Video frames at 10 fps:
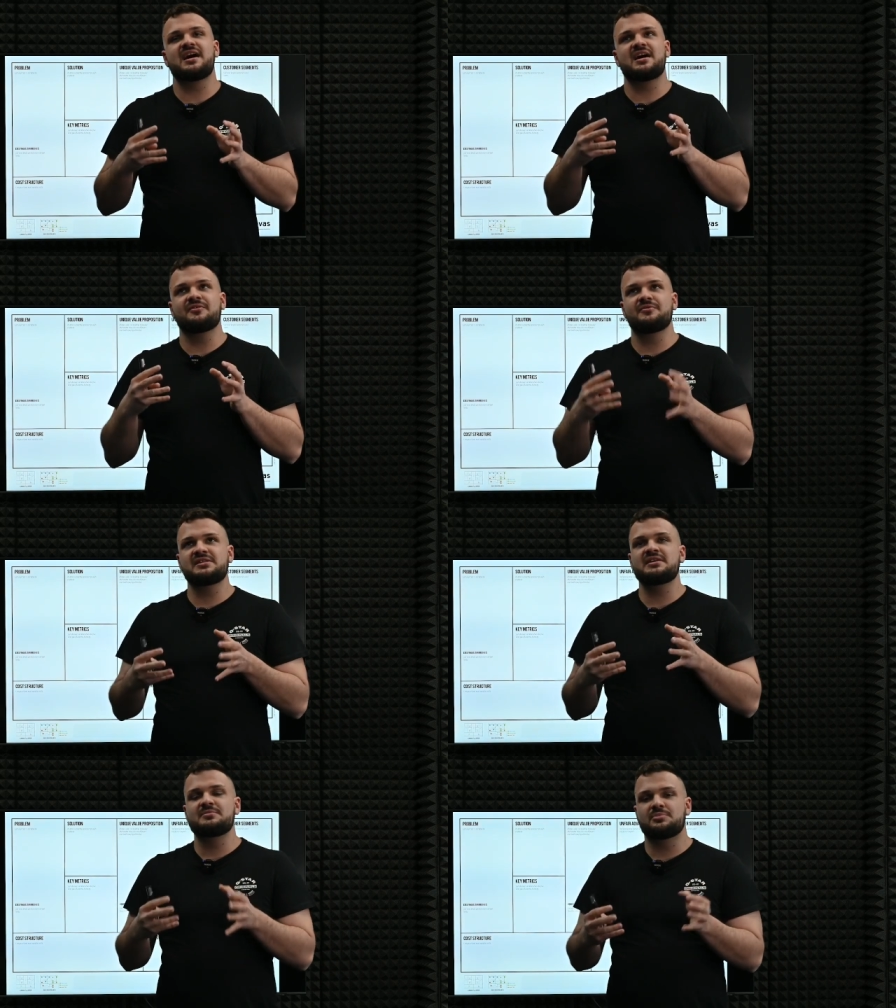
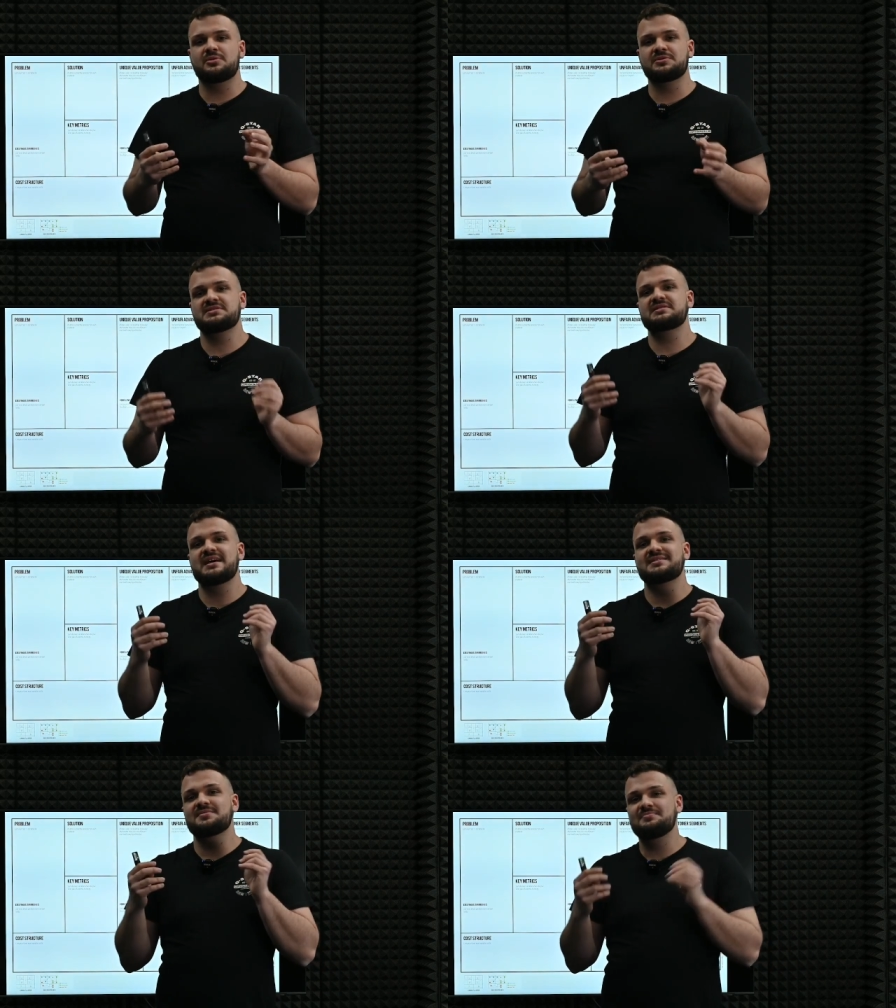really important
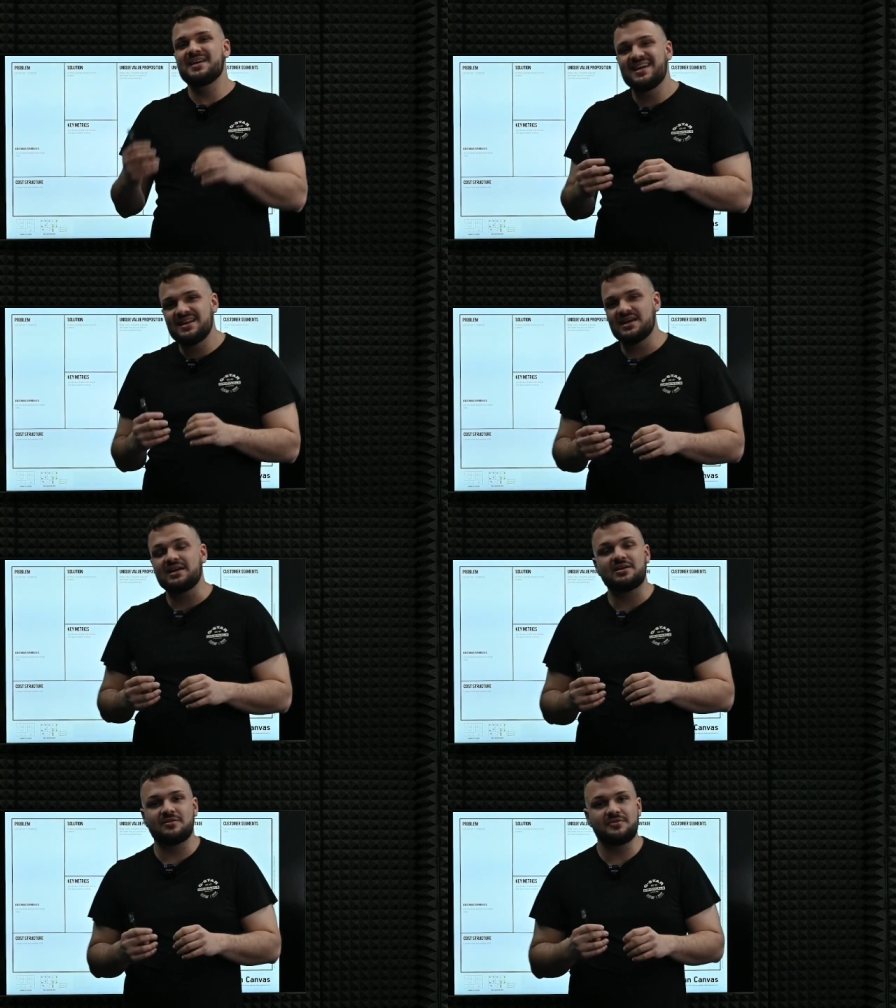at the beginning
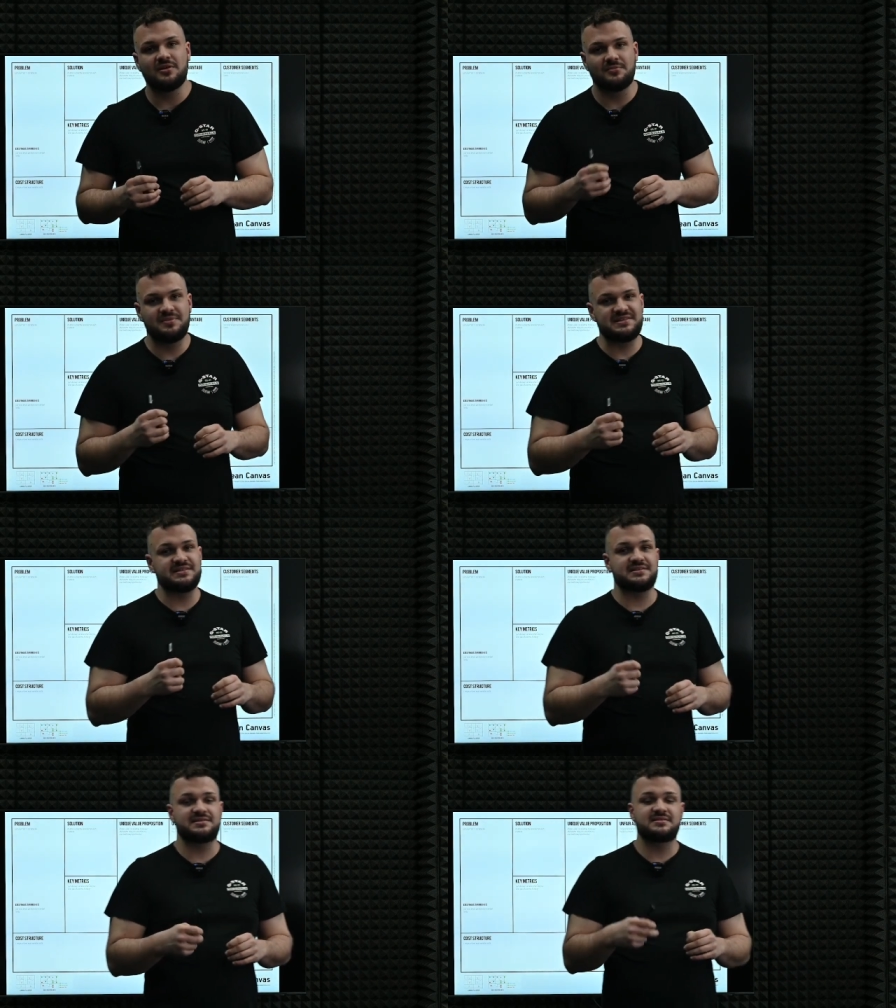of your
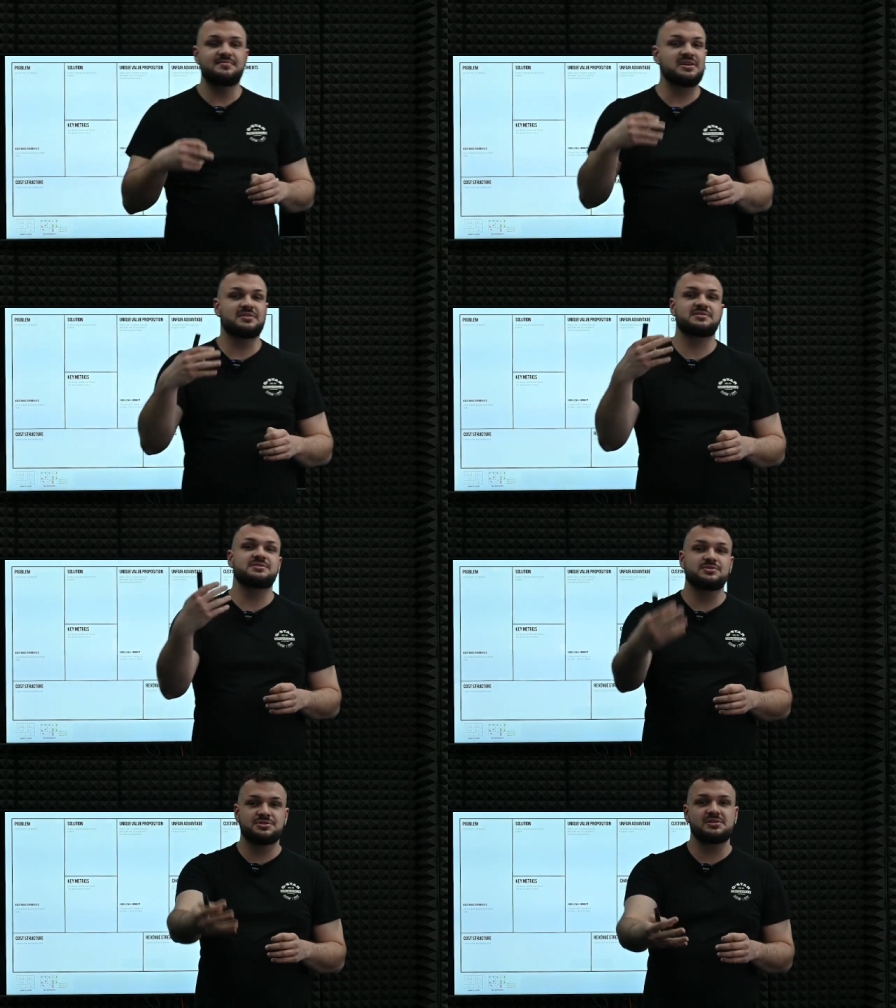business, because
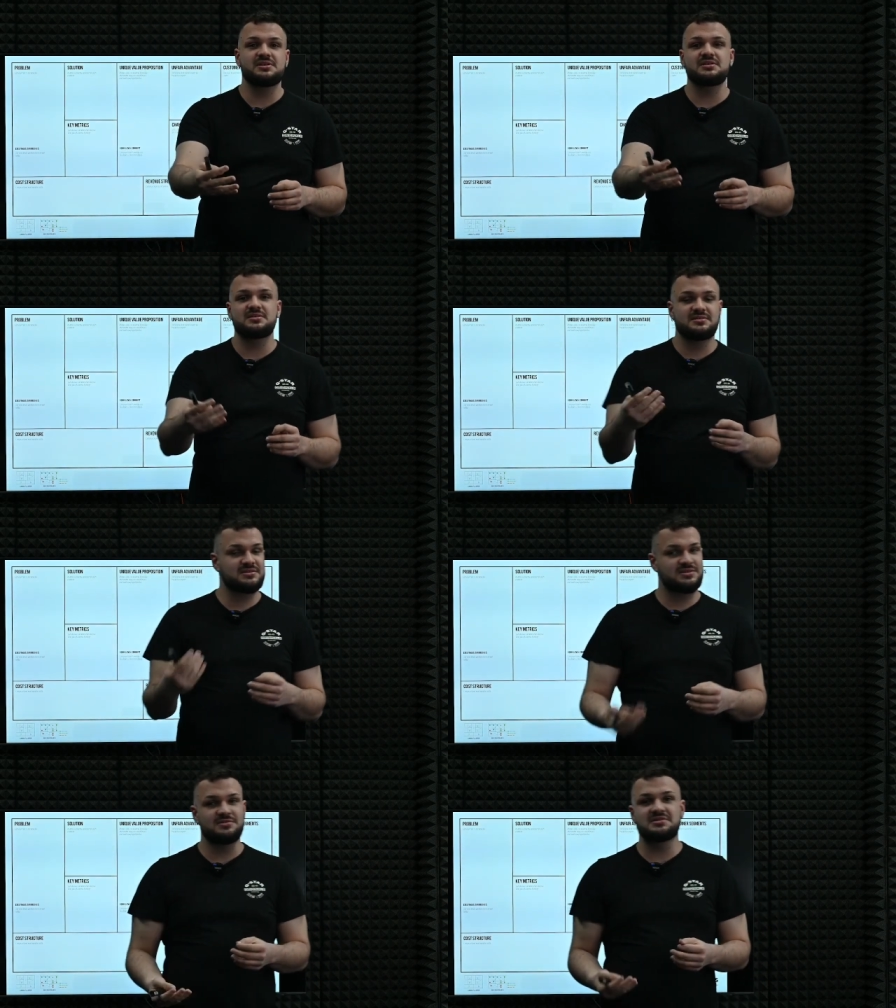usually the
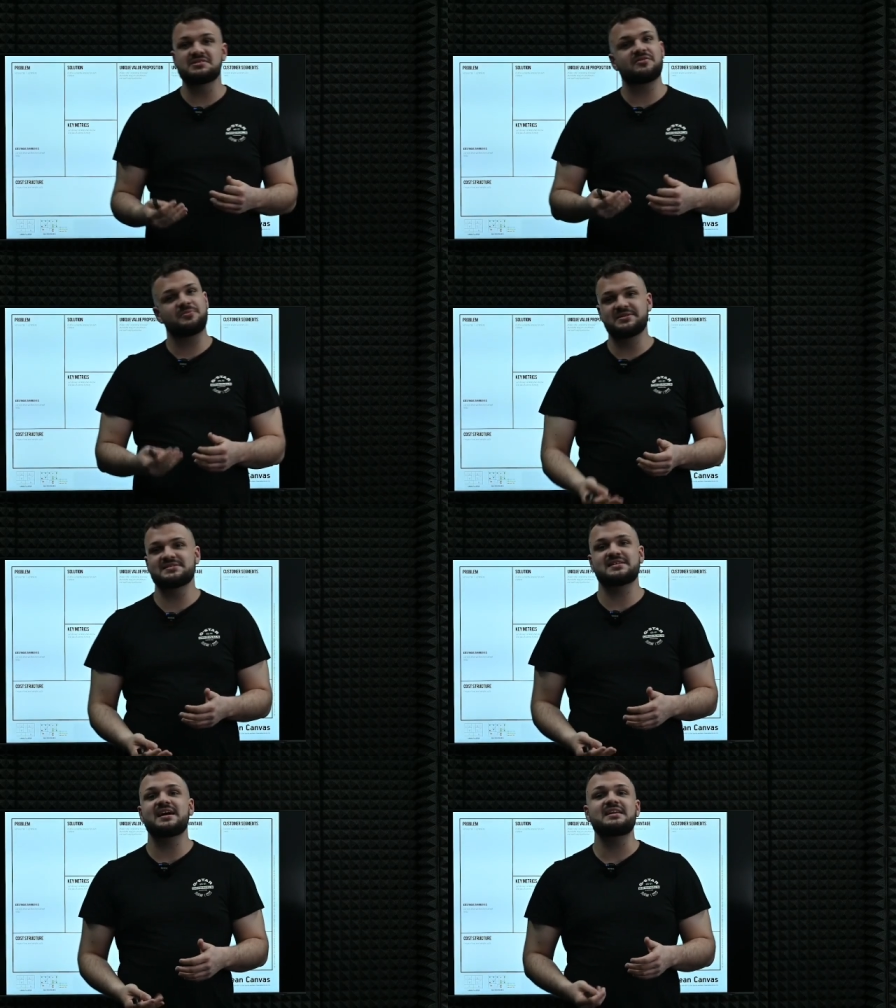students of business
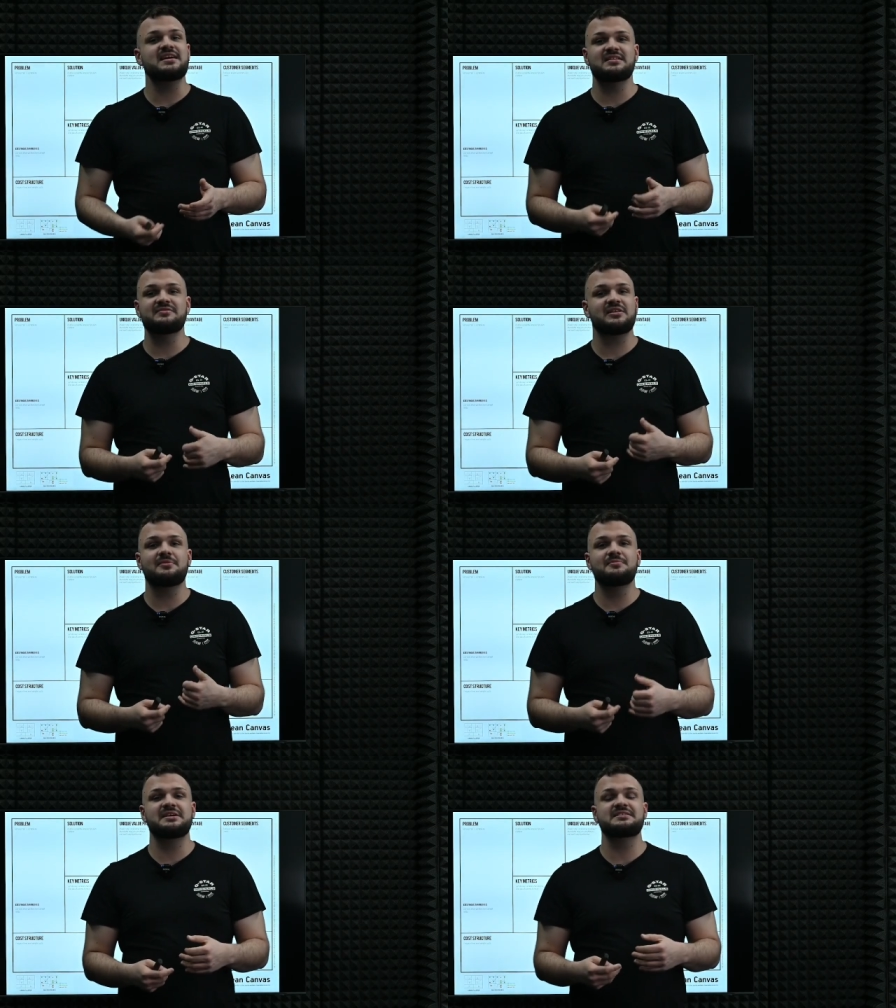idea
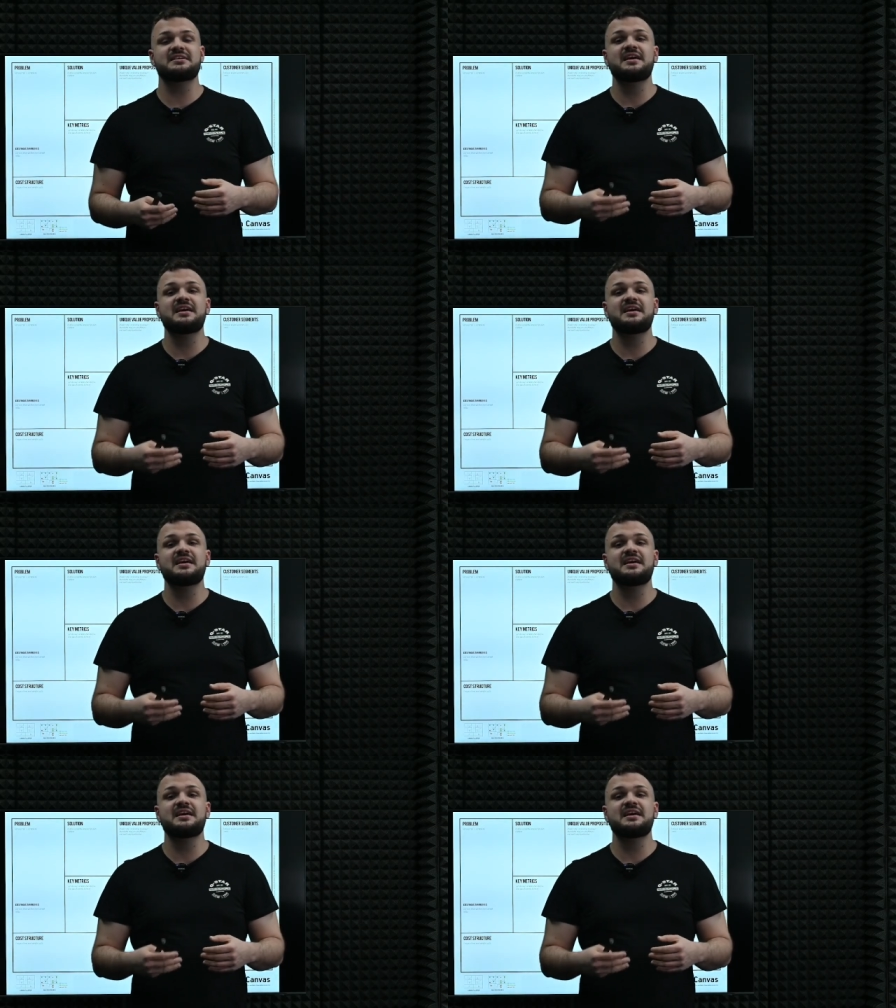development,